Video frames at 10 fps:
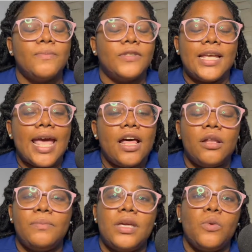to
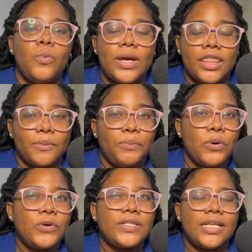help me with
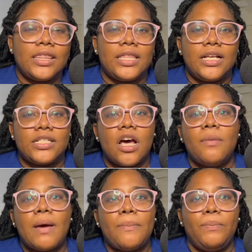posting things
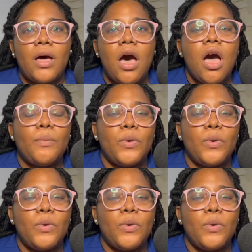on my blog,